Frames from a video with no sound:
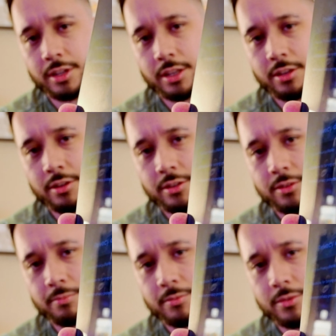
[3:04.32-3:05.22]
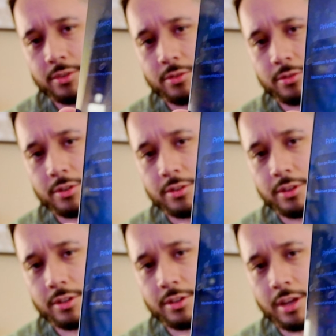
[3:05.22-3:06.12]
Like, you can sort of
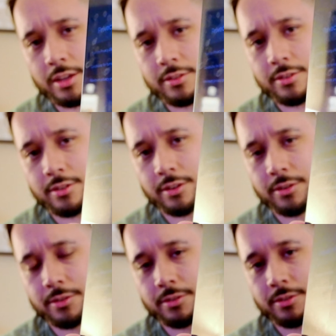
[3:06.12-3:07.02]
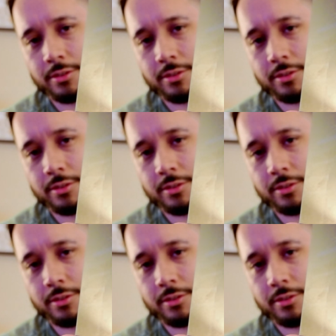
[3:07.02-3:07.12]
see the text still.